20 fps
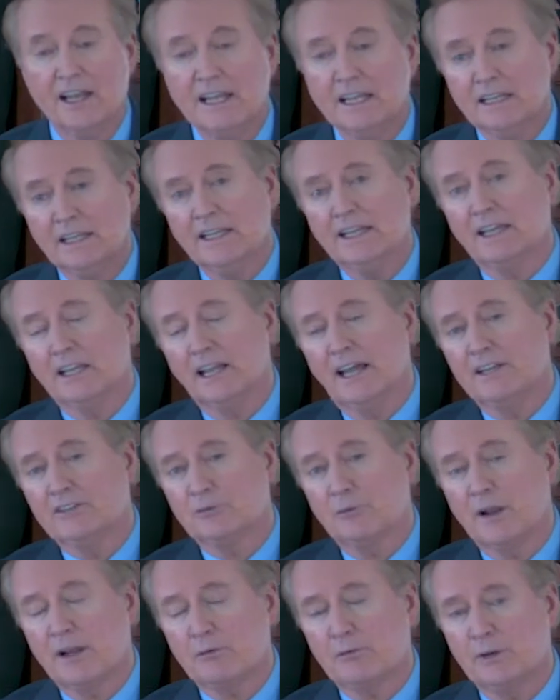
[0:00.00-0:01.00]
legalized
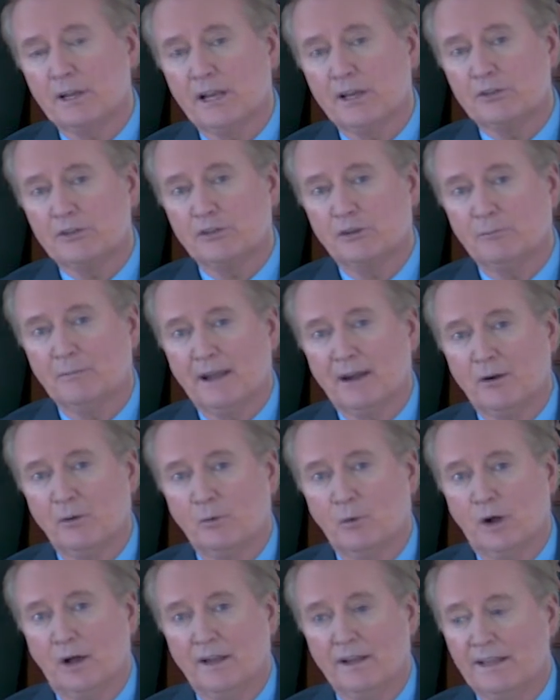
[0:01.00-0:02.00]
recreational
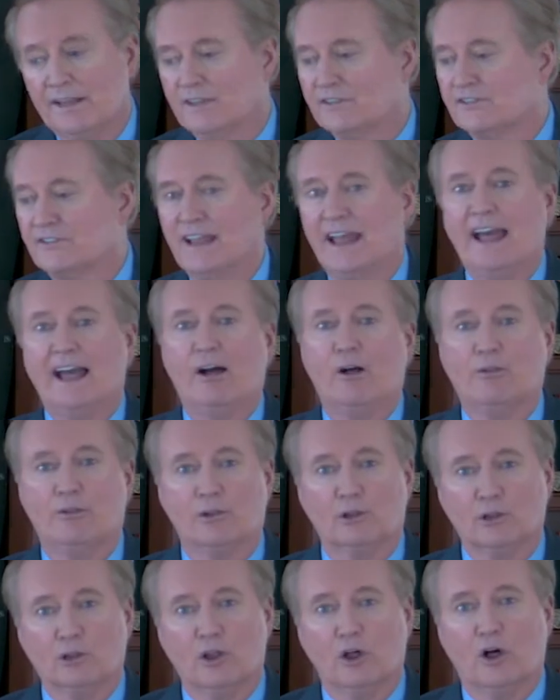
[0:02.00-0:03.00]
marijuana is now the
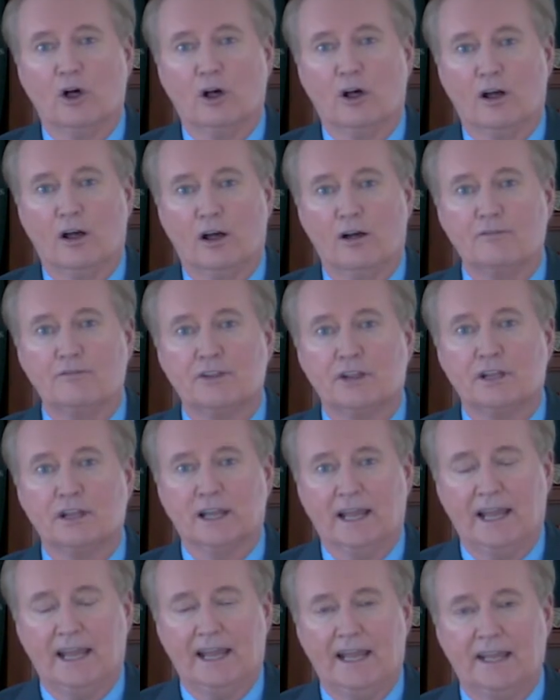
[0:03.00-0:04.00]
law of the
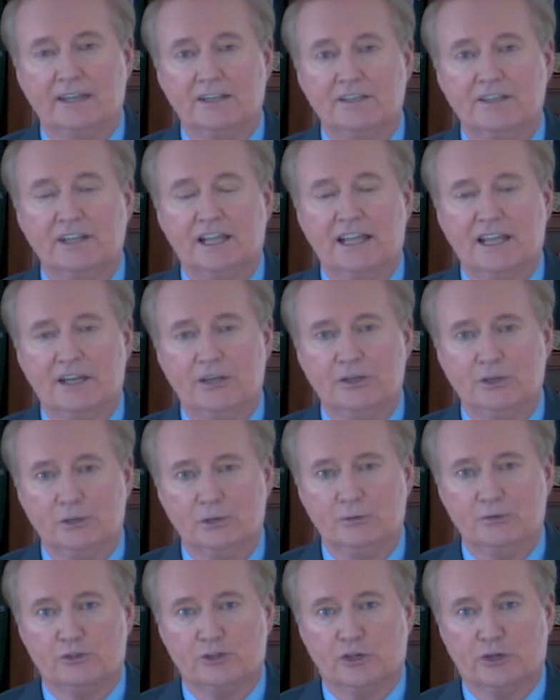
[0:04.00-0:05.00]
land in
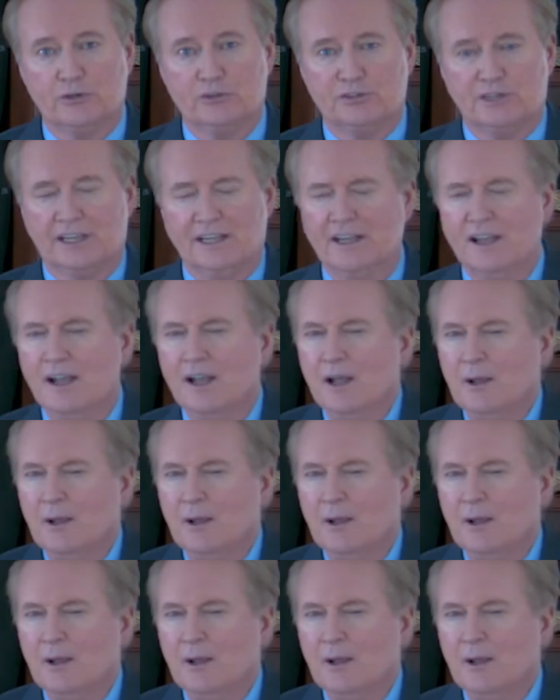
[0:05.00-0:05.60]
New Jersey.